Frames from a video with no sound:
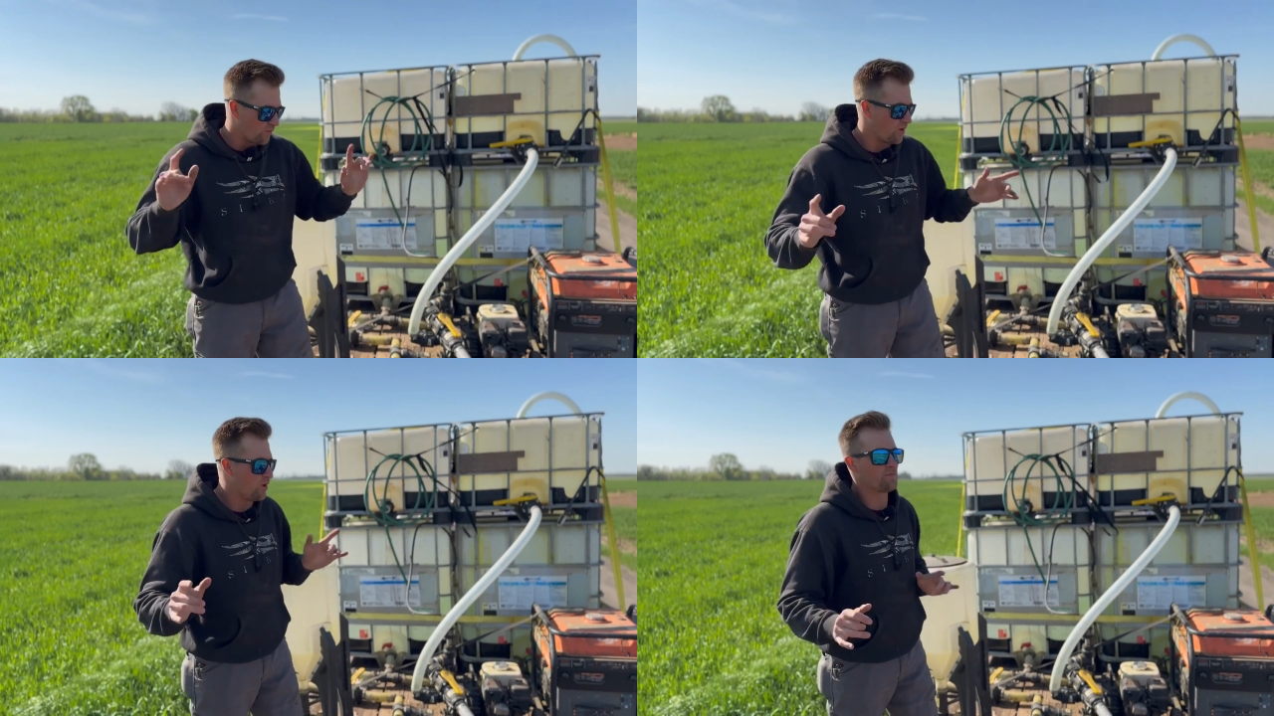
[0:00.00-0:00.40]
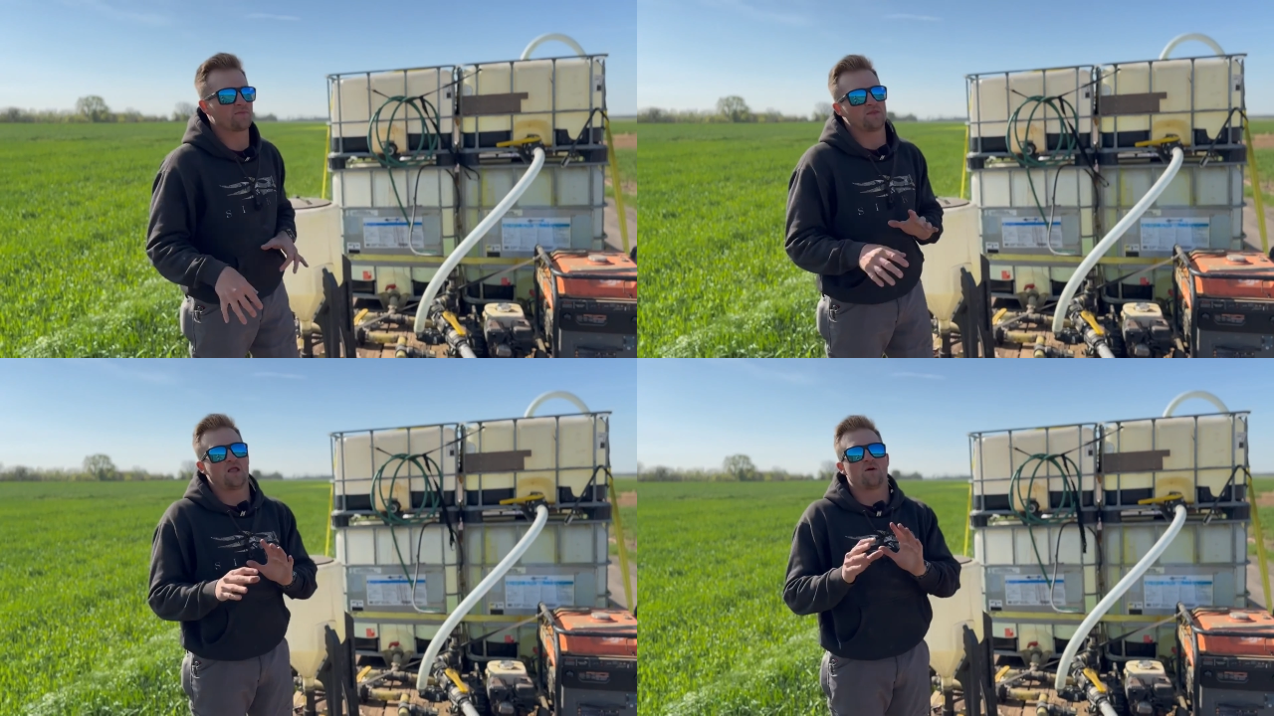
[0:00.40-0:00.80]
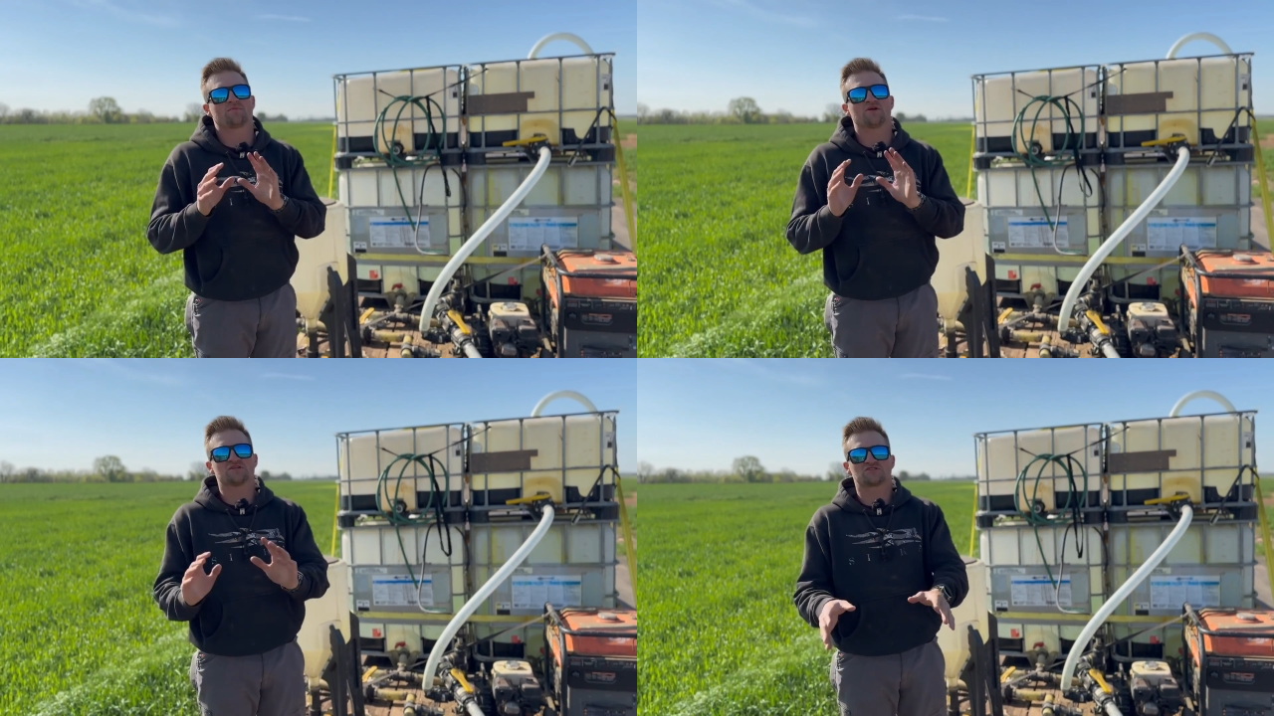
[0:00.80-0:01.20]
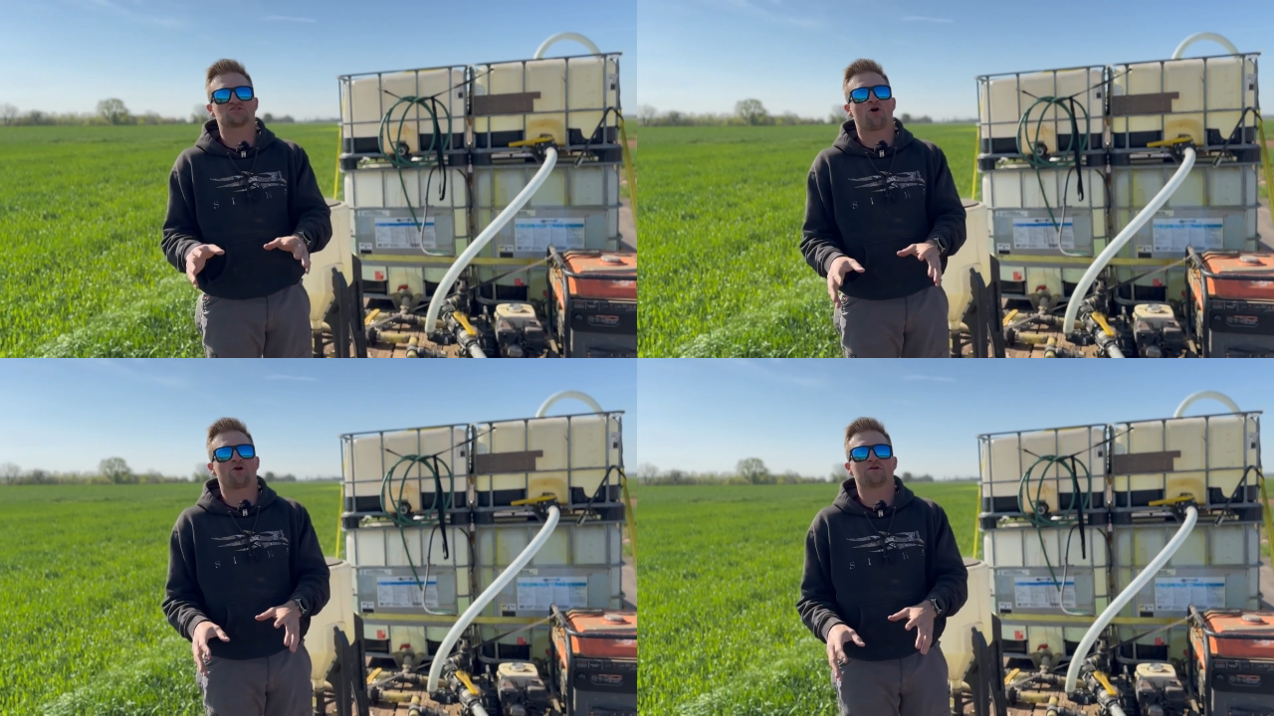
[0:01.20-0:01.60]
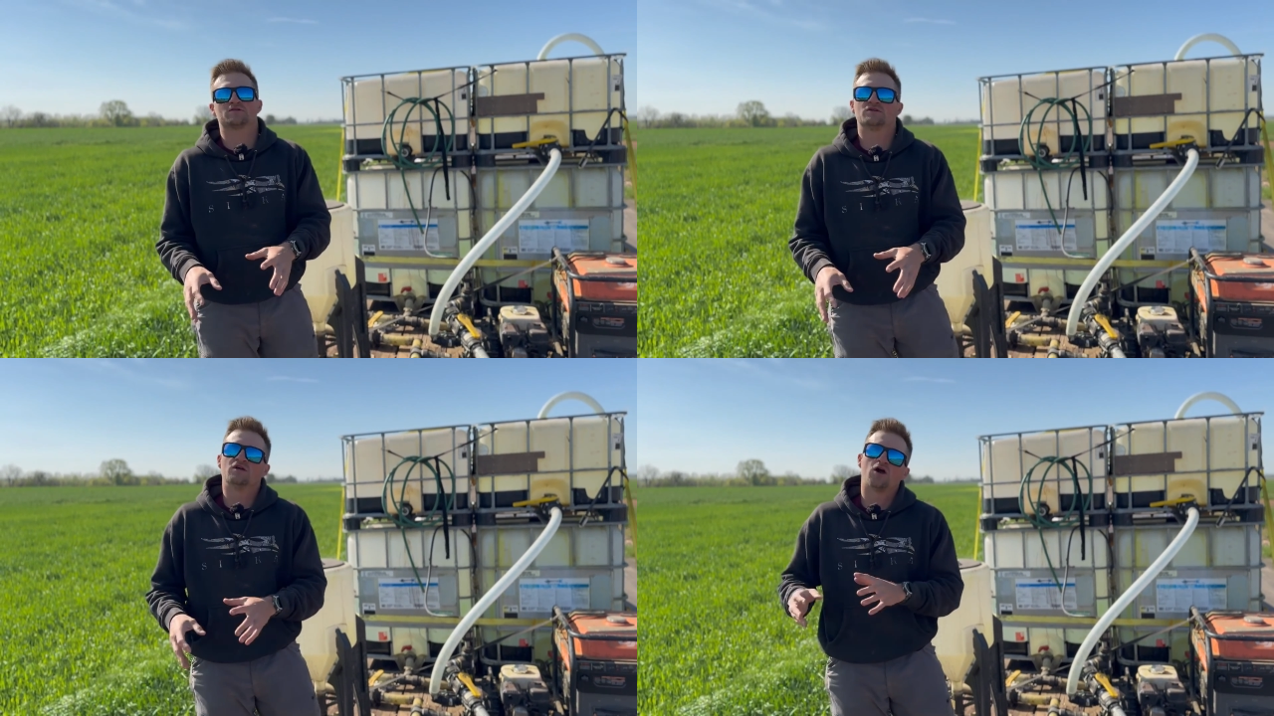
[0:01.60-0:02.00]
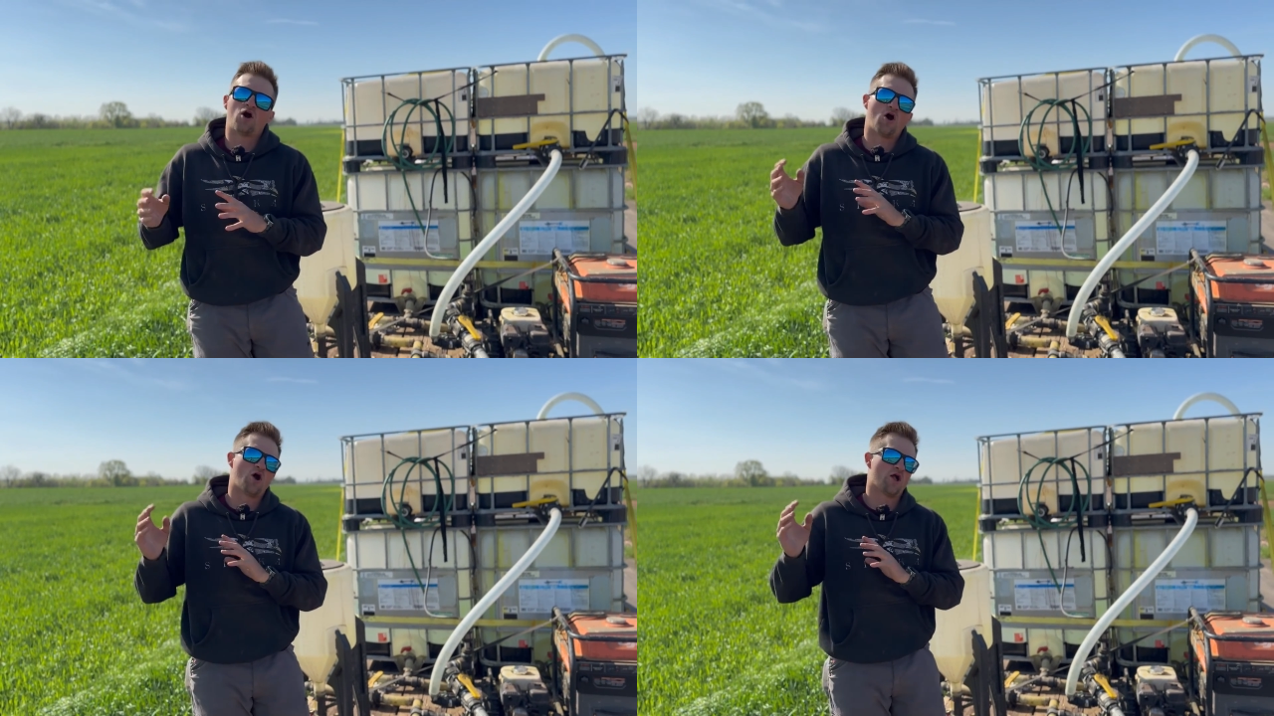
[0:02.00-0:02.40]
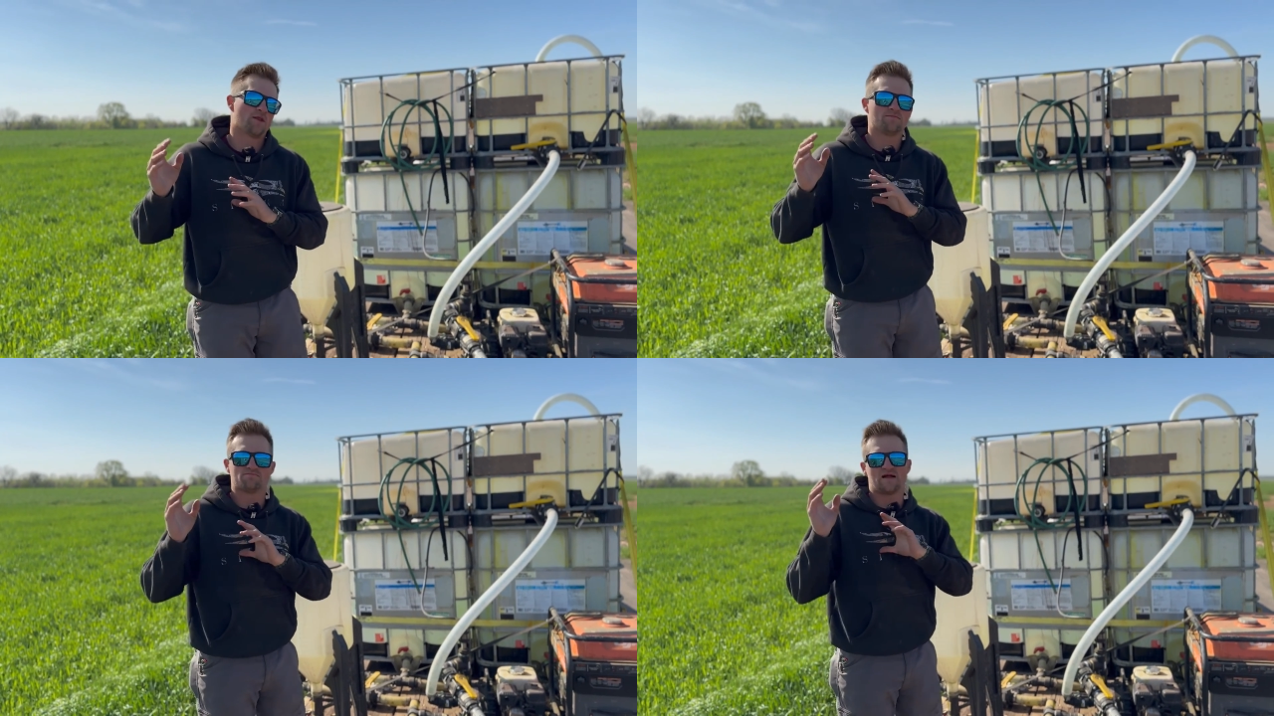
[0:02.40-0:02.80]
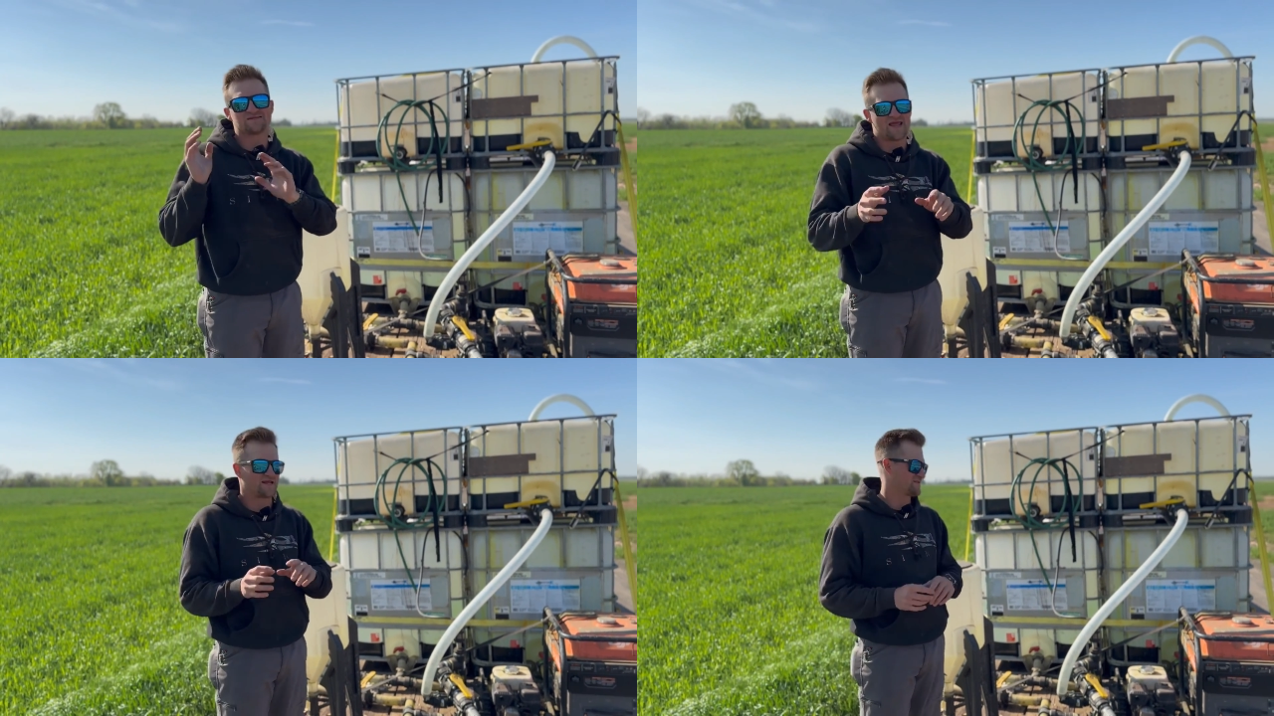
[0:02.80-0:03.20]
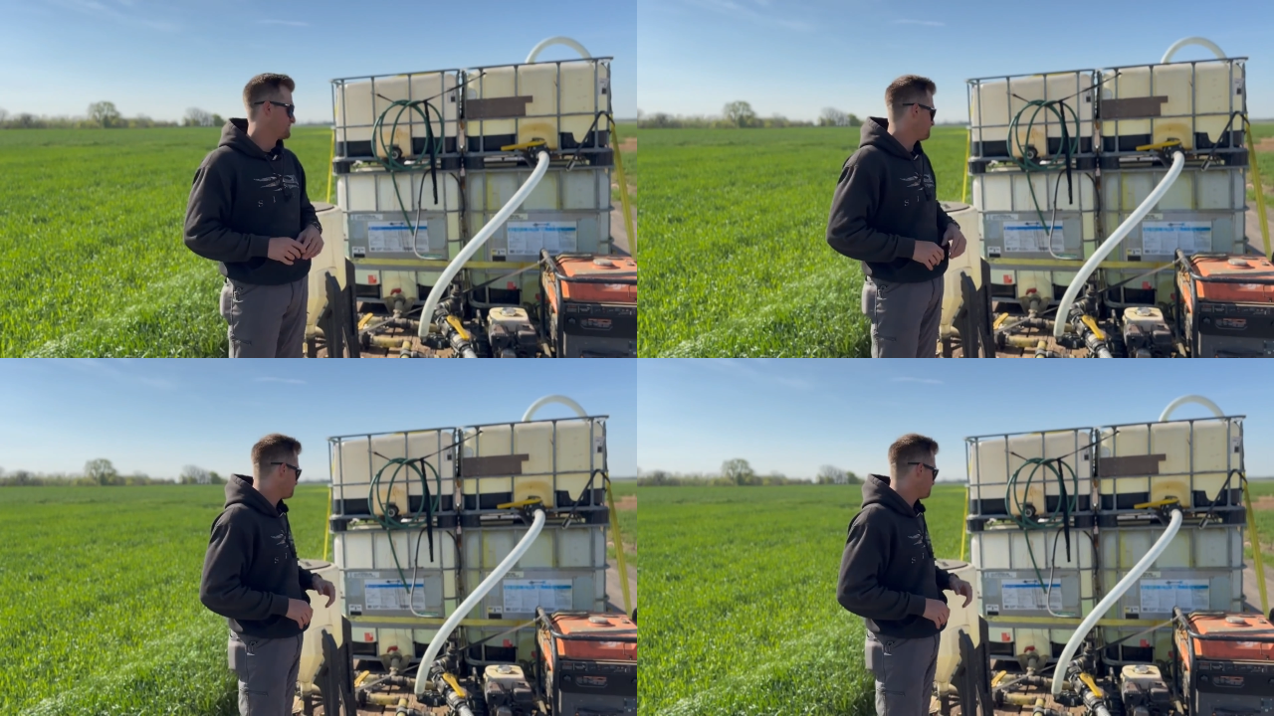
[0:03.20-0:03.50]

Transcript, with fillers: Well, I'm gonna start on my tanks.